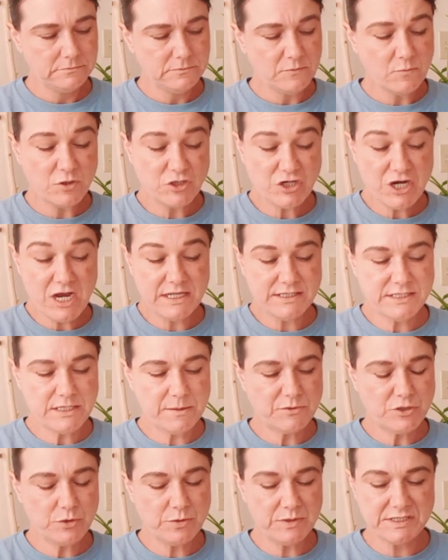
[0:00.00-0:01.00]
which adds
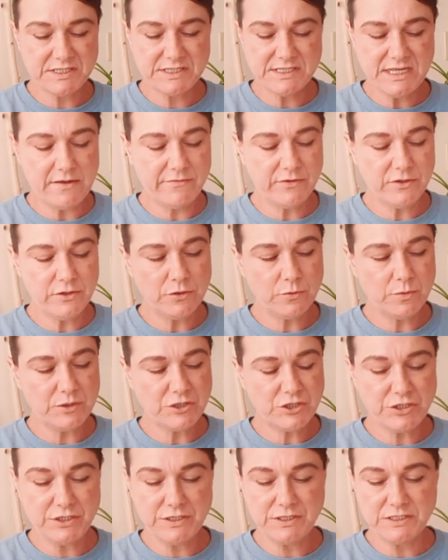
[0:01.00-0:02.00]
up to a 7,
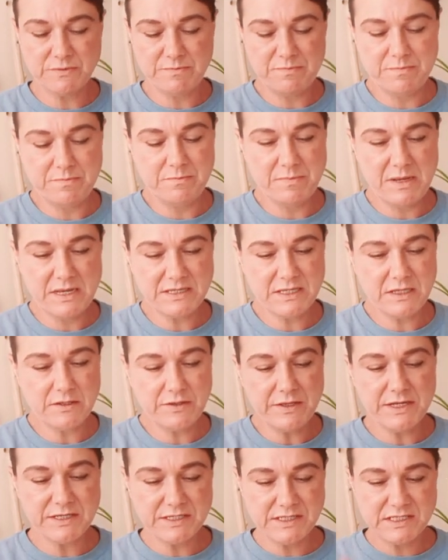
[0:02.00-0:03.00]
which is
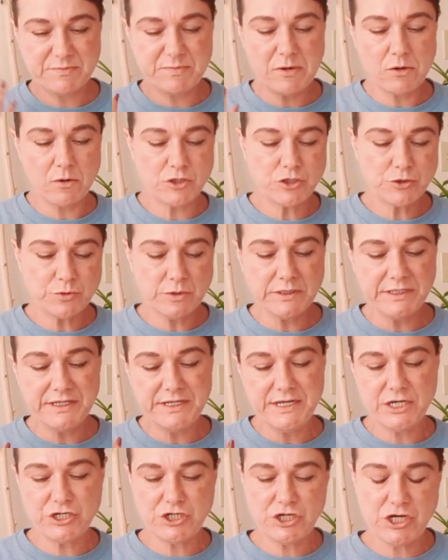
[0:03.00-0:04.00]
basically a spiritual
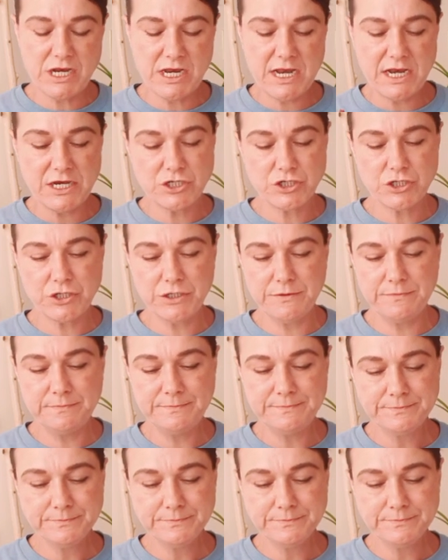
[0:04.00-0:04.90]
initiation.